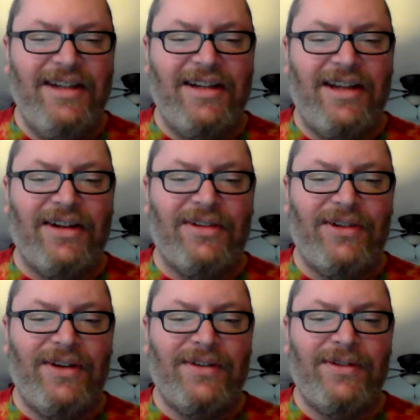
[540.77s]
Kind of
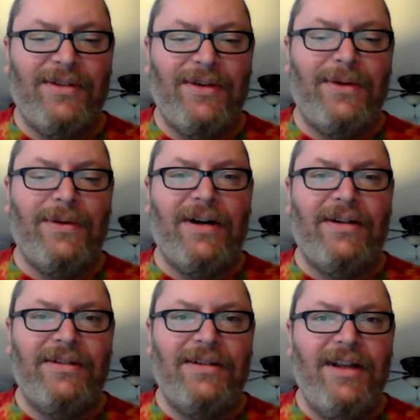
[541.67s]
sucks. Oh well.
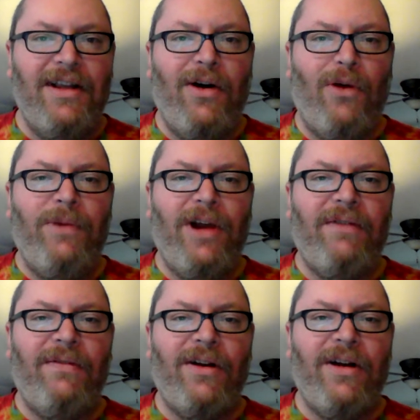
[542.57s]
Hope you're
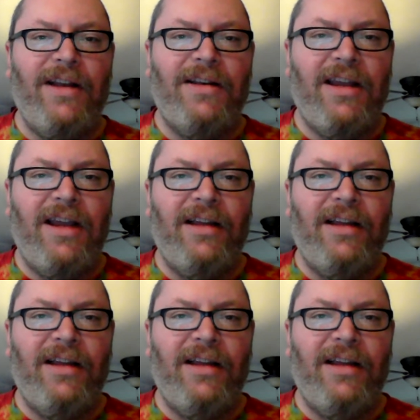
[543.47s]
having a great day,